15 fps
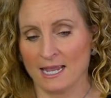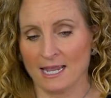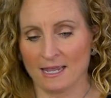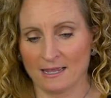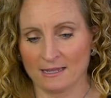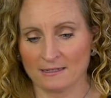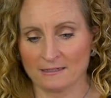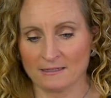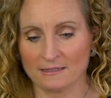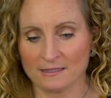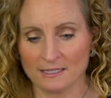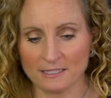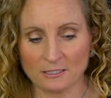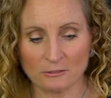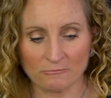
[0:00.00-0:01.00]
And
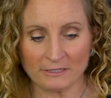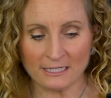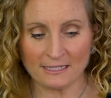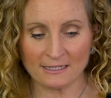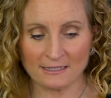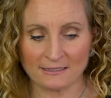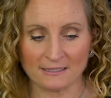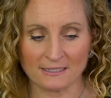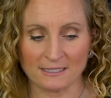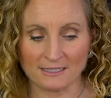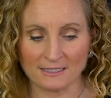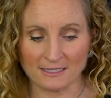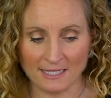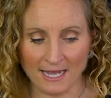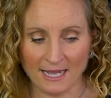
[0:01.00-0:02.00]
this reading is to
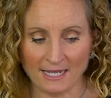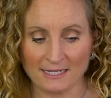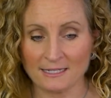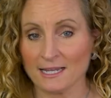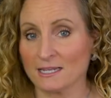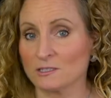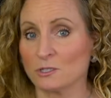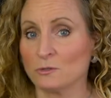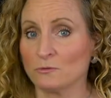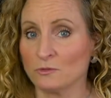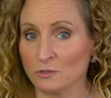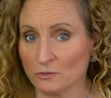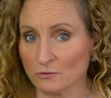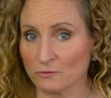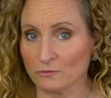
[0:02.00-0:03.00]
say, yes, you
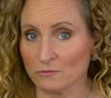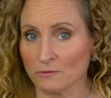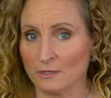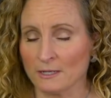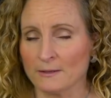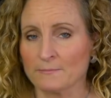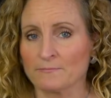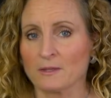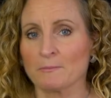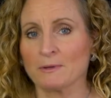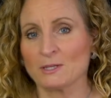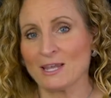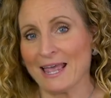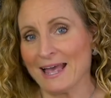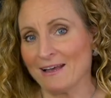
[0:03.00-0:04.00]
do,
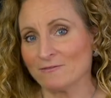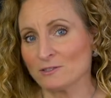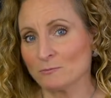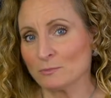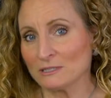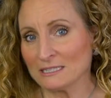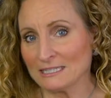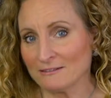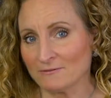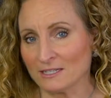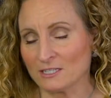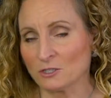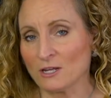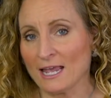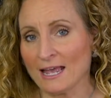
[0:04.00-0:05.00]
but you have to believe
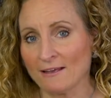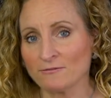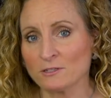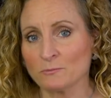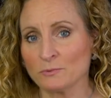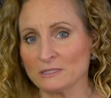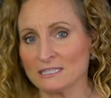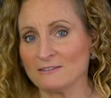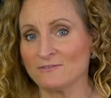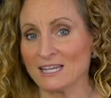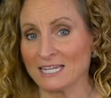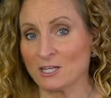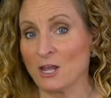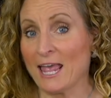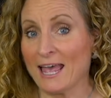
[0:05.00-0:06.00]
it. And you have to believe
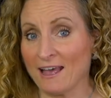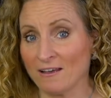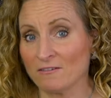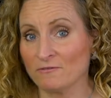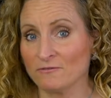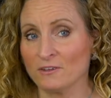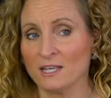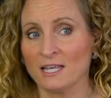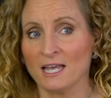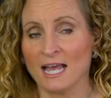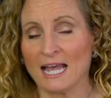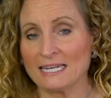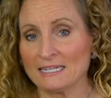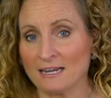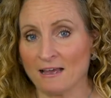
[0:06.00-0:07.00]
that you have
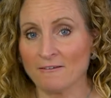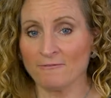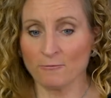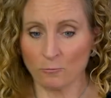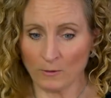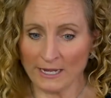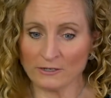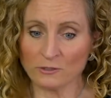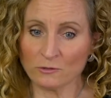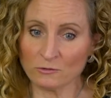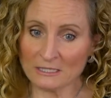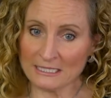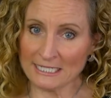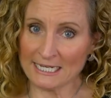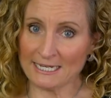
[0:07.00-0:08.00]
enough where you
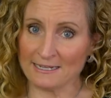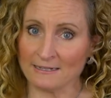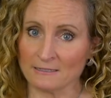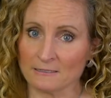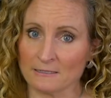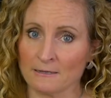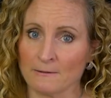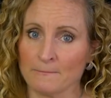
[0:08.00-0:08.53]
stand,